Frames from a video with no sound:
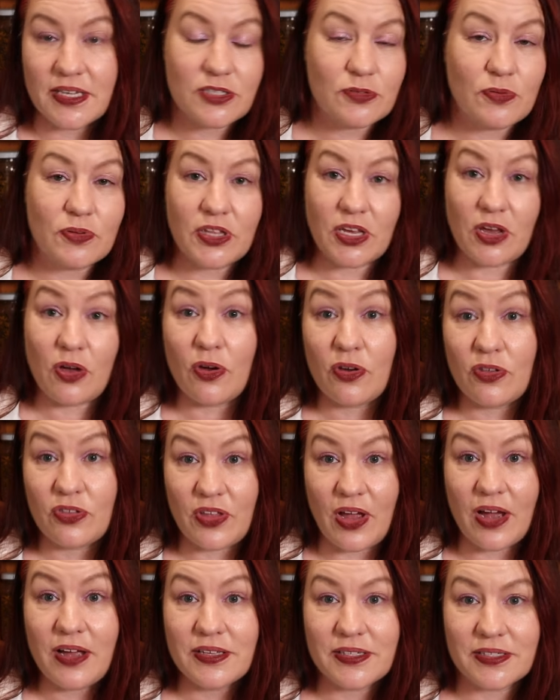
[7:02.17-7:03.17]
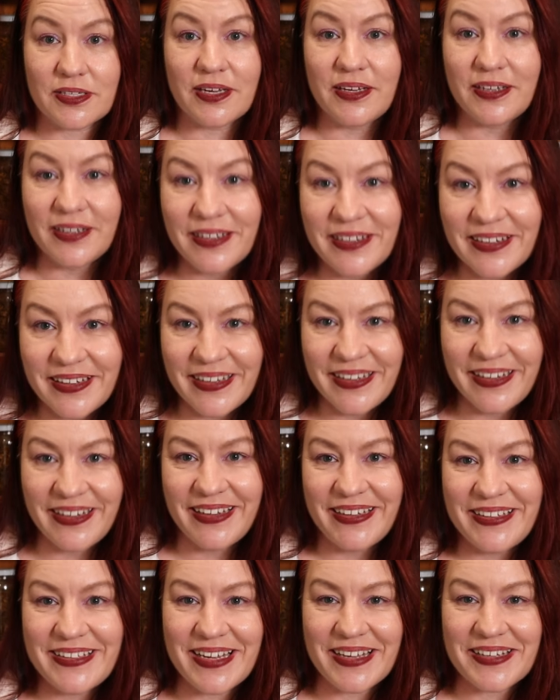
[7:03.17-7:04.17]
That's what the earth does.
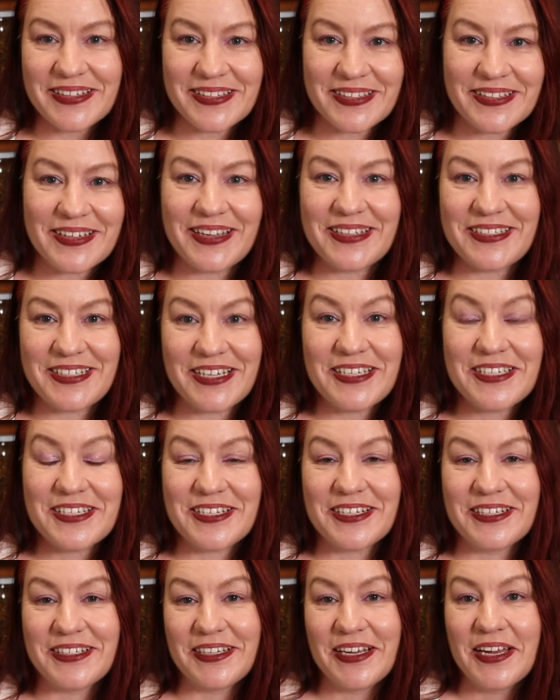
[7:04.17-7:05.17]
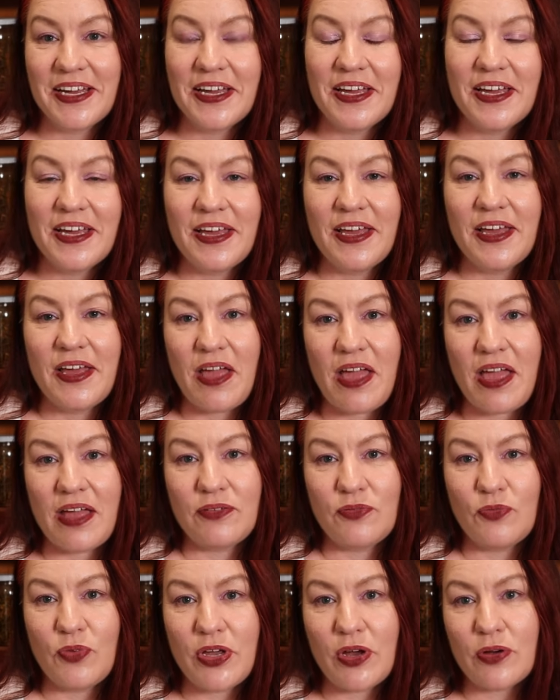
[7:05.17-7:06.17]
It does digestion.
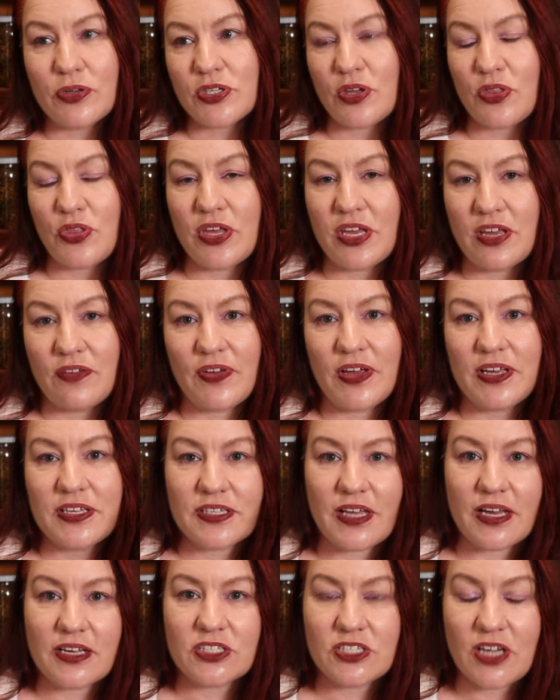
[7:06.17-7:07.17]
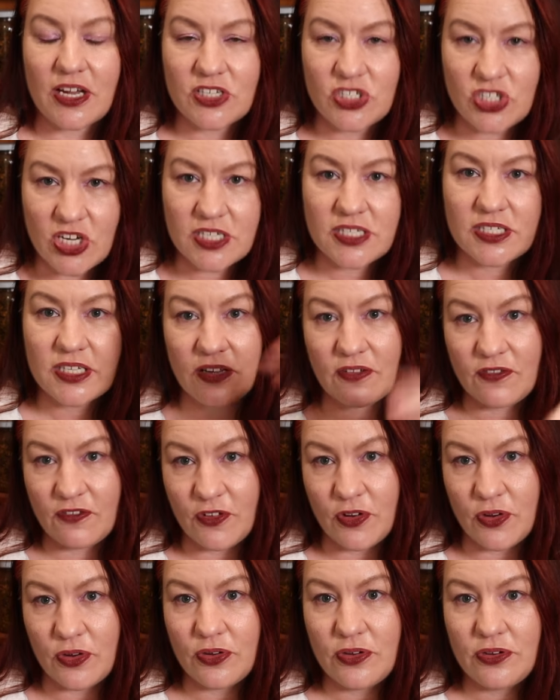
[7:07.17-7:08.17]
And we also think of it as like digesting
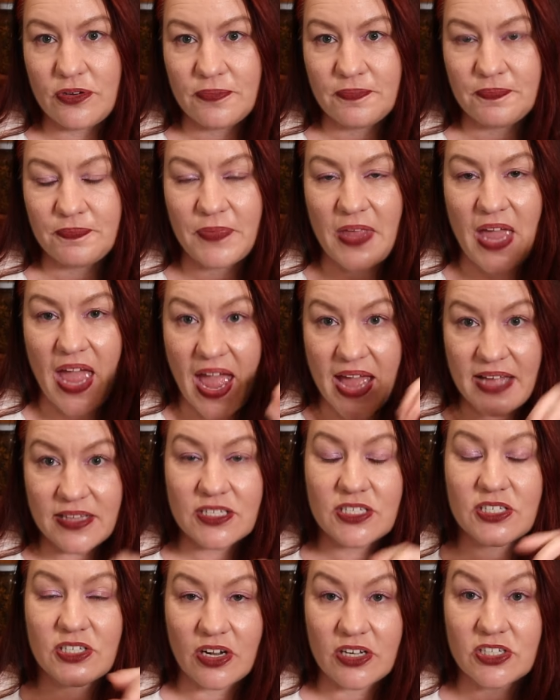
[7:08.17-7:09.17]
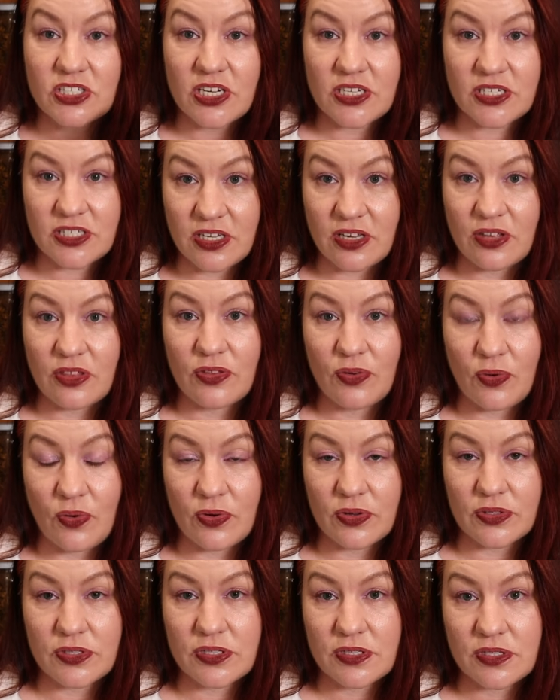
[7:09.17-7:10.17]
food and digesting
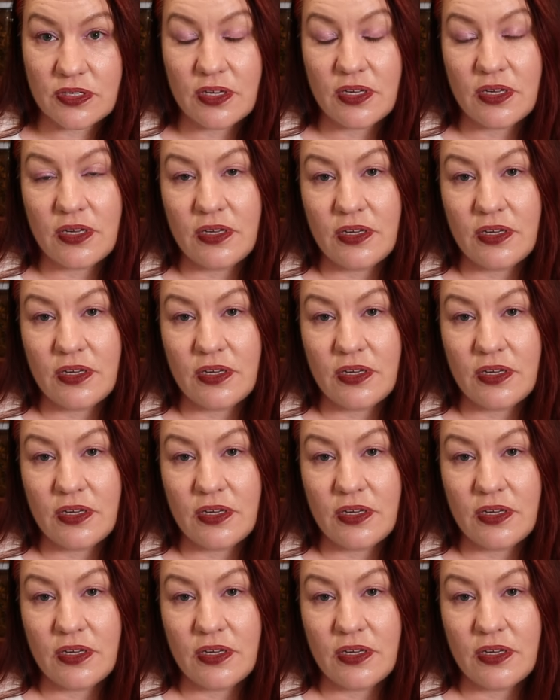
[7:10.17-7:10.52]
thoughts.